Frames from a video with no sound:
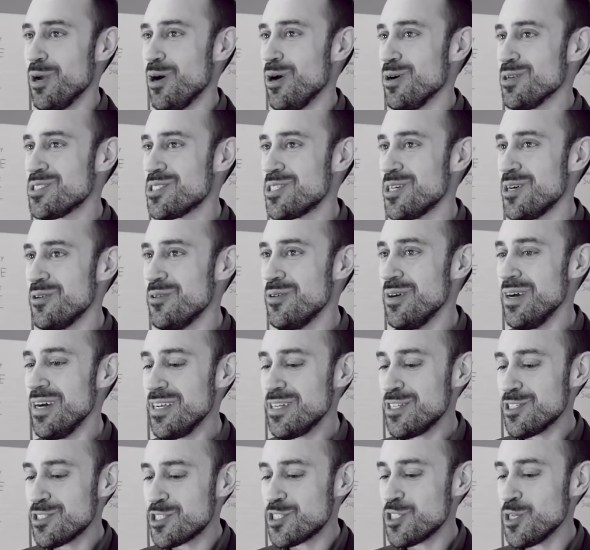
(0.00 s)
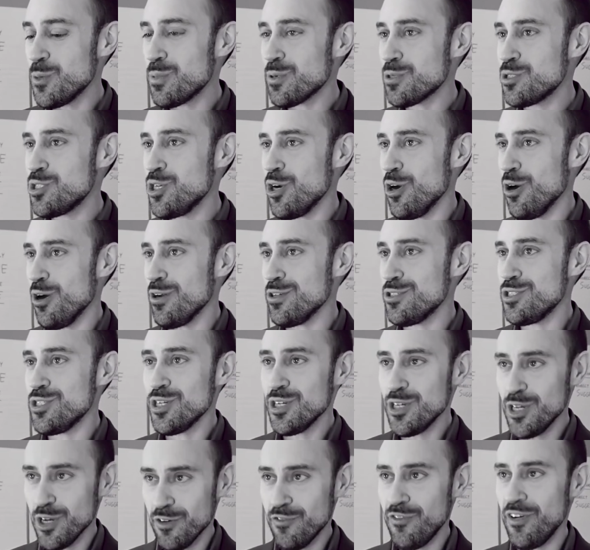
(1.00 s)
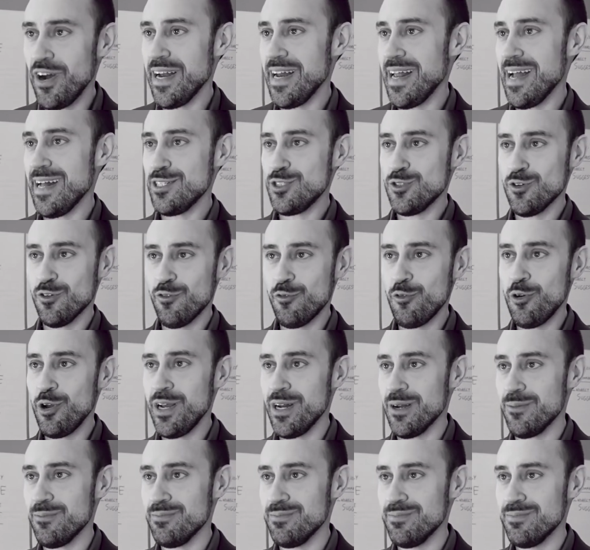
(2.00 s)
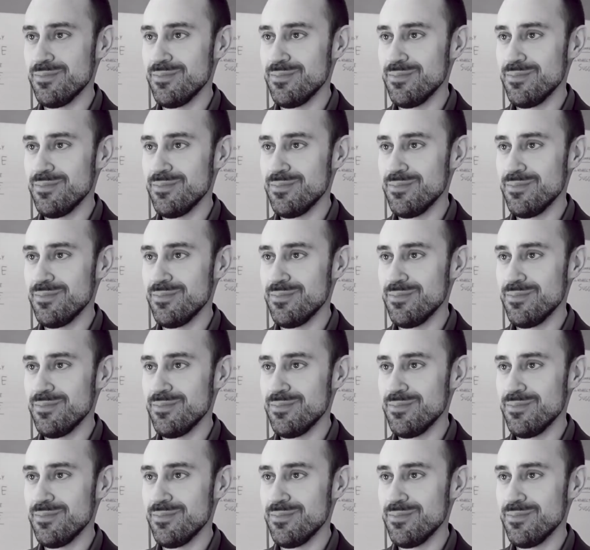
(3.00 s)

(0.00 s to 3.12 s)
but also to supercharge your financial freedom.